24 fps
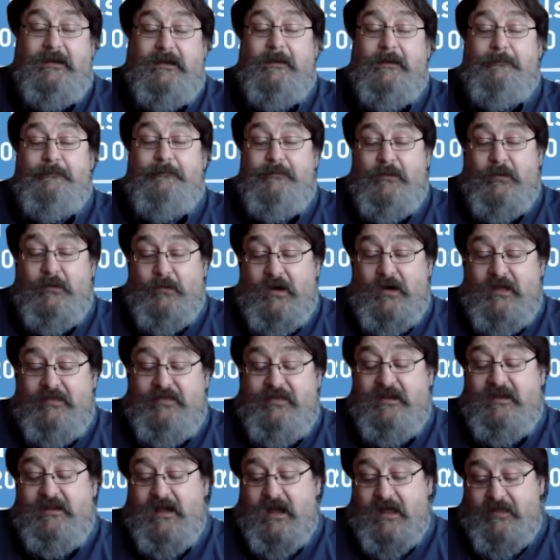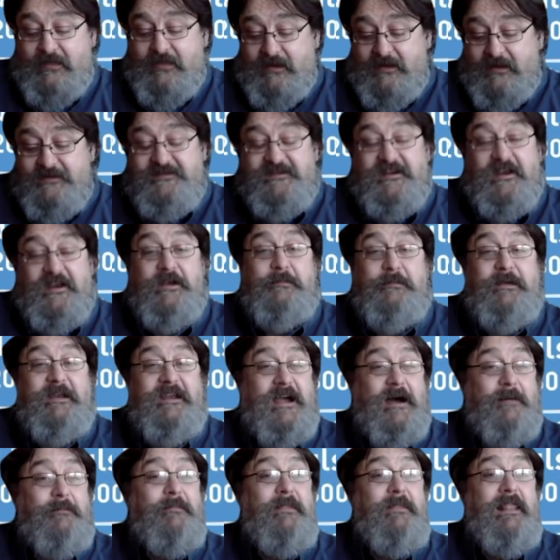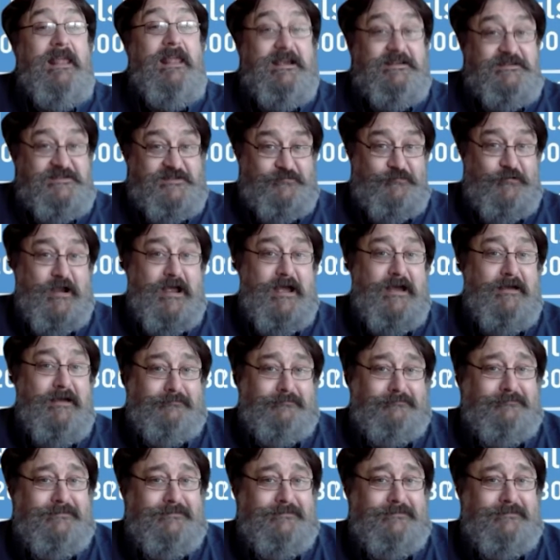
Yeah. Well, I think it's going to become less rare.